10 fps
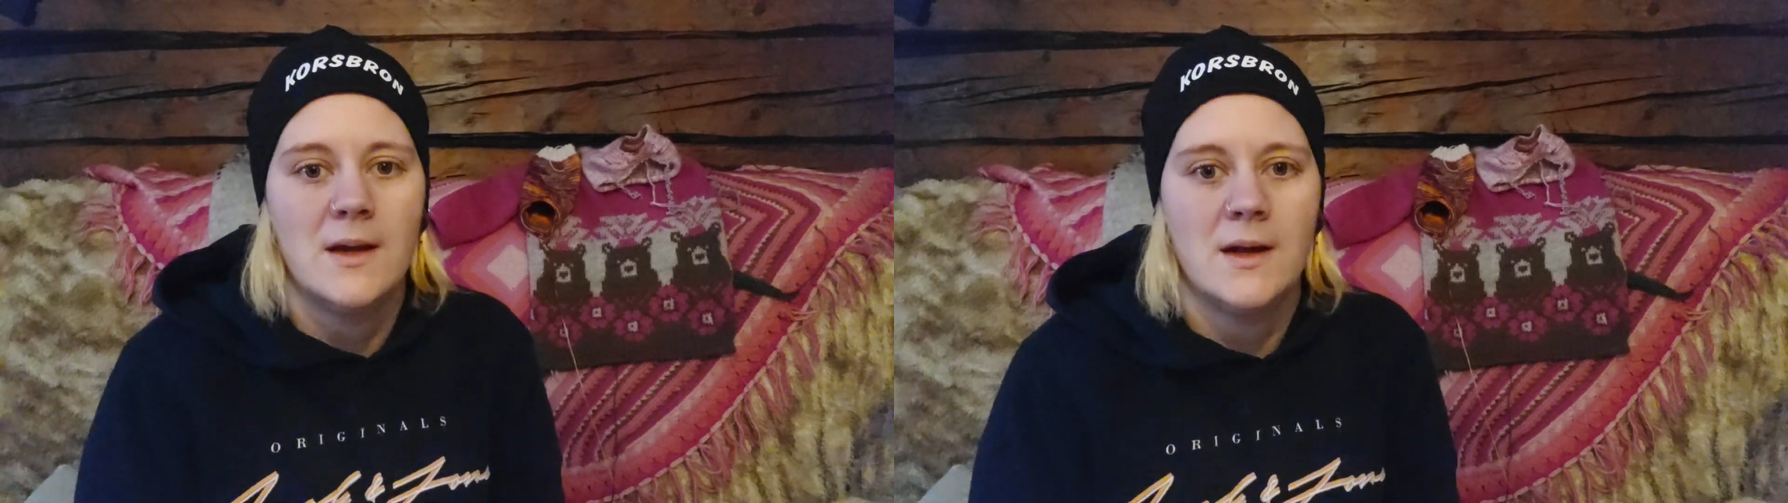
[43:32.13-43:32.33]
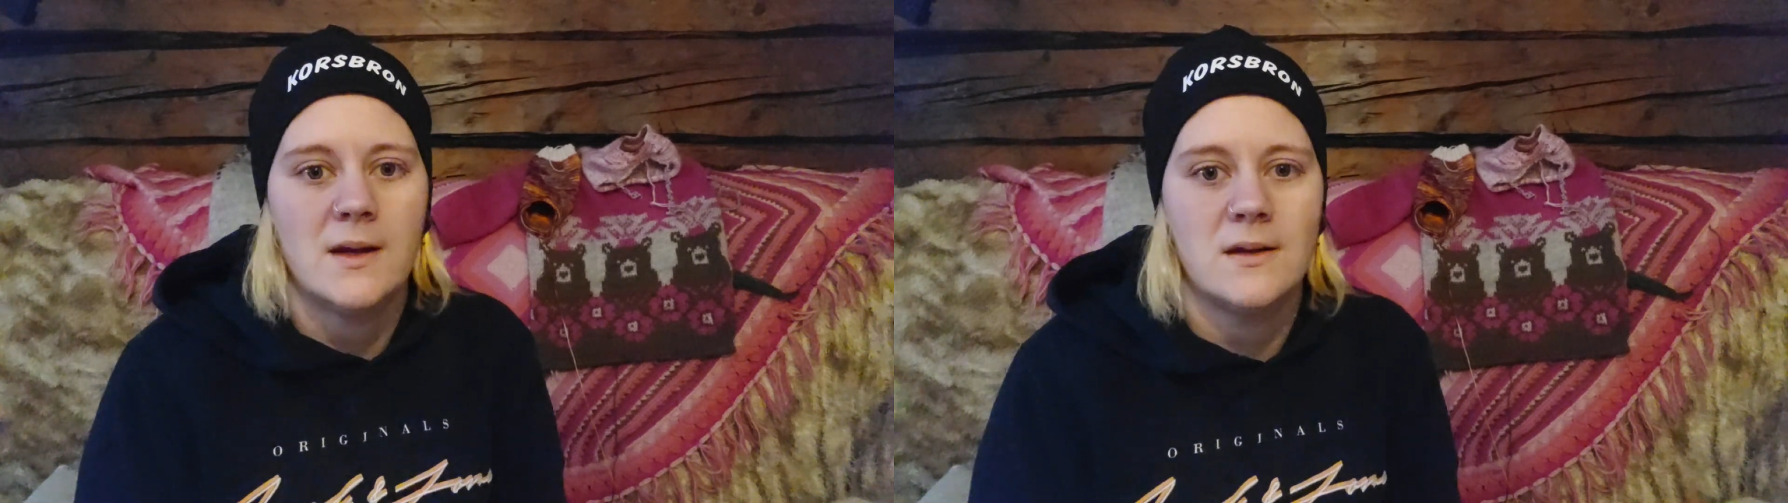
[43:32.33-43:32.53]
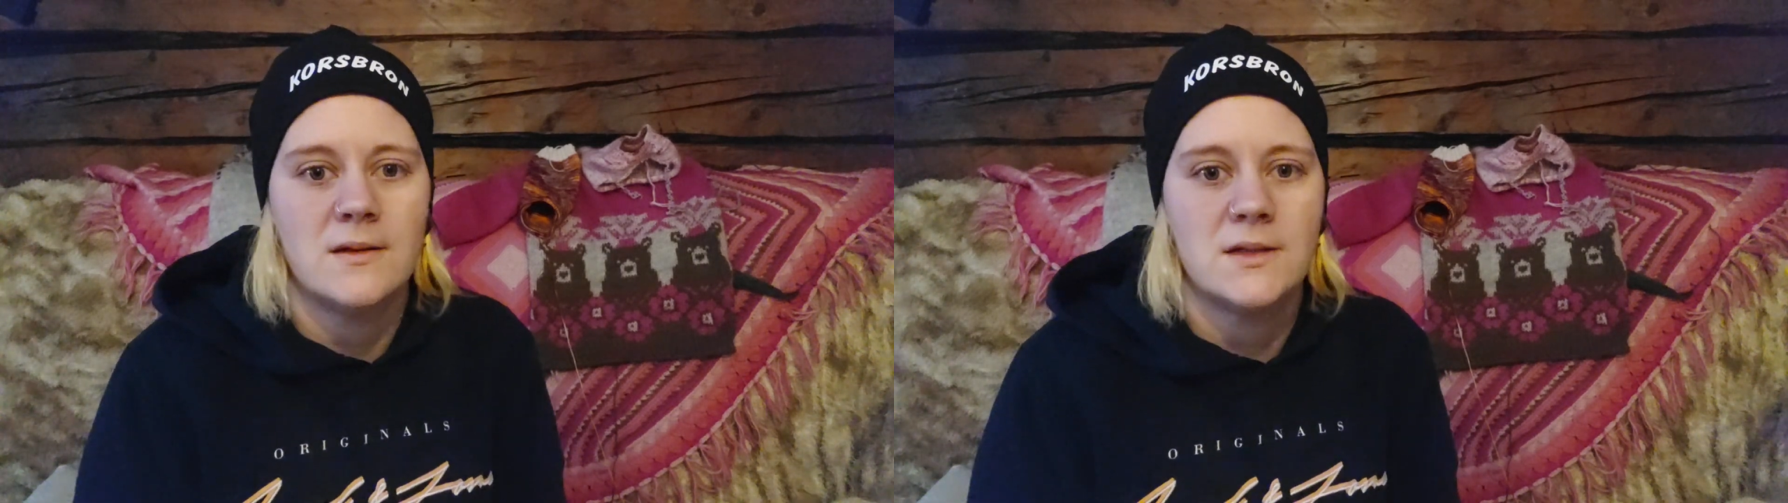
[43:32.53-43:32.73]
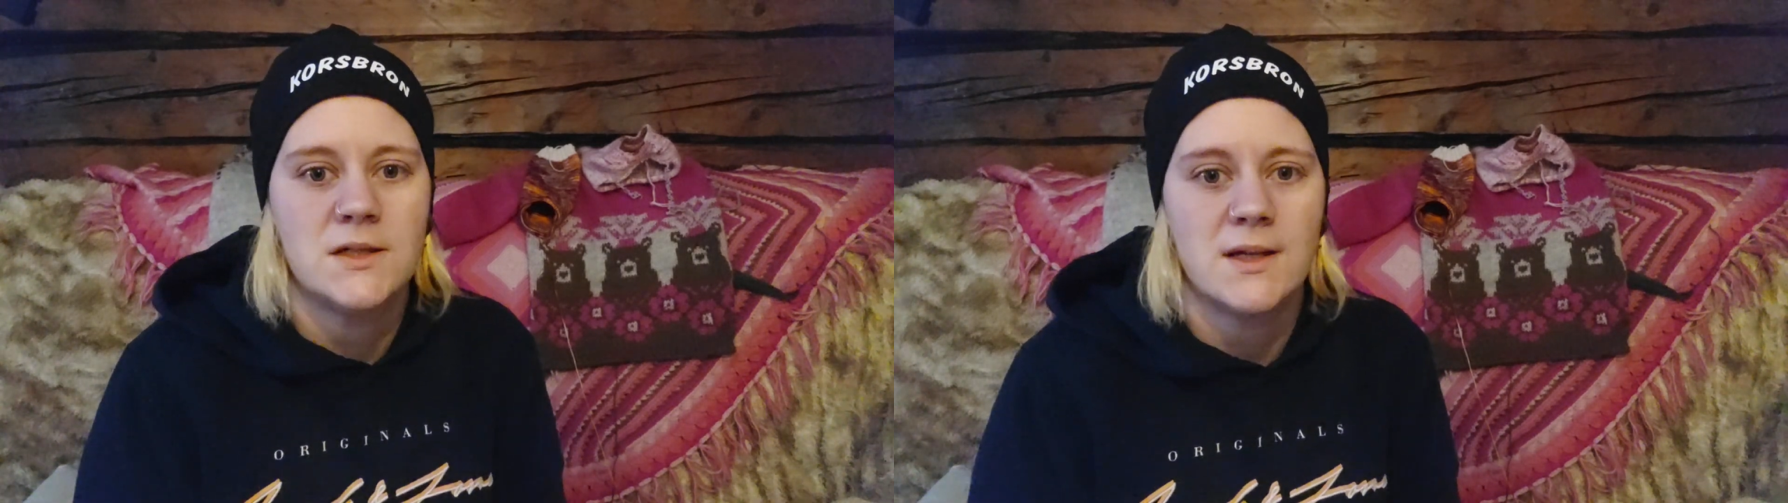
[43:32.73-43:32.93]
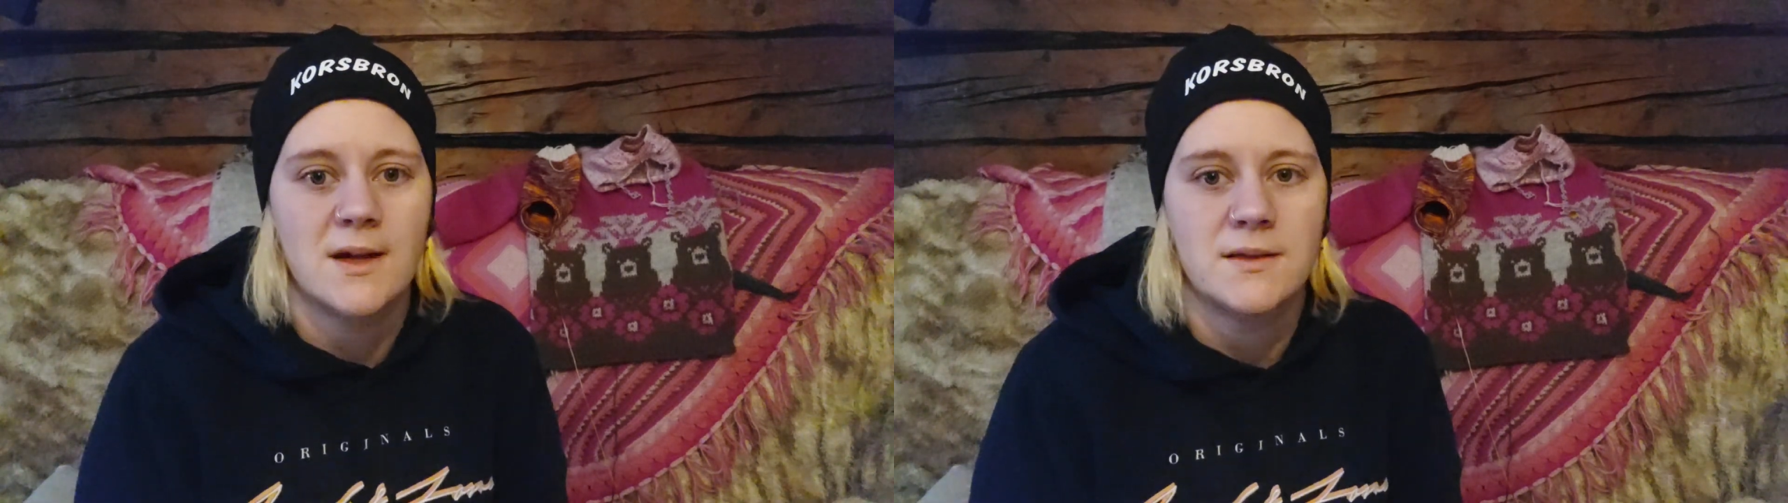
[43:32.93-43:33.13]
And
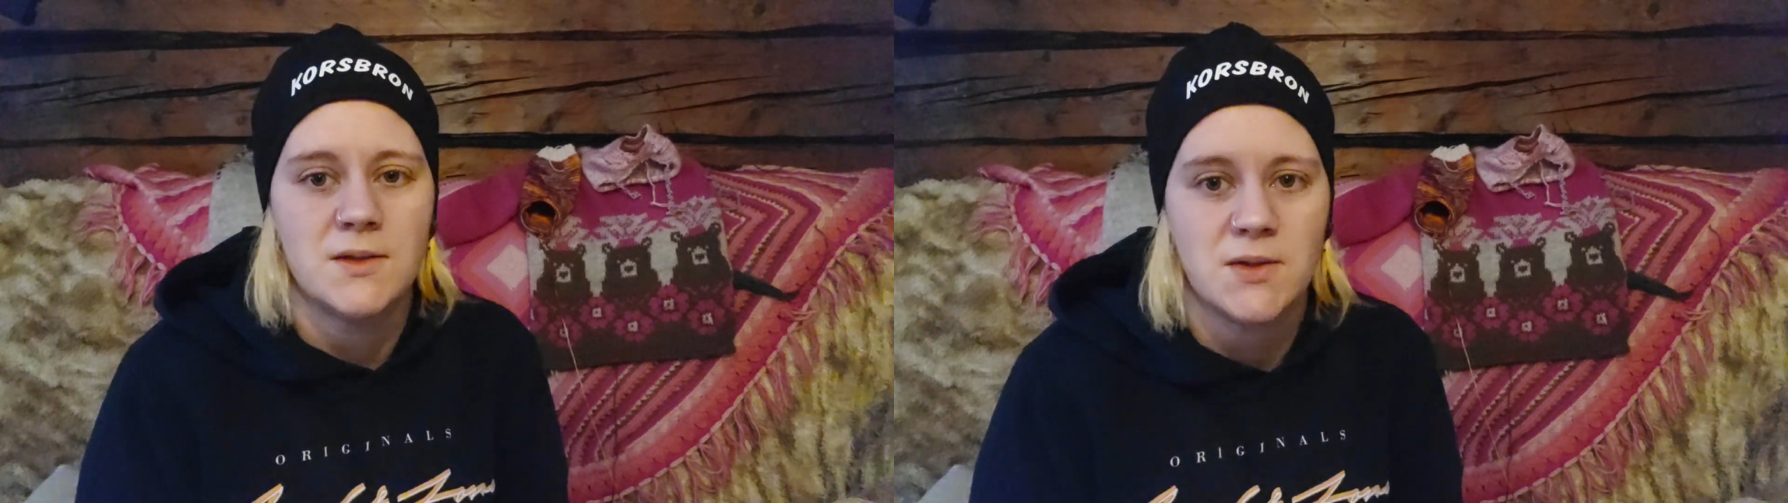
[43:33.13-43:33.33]
she got the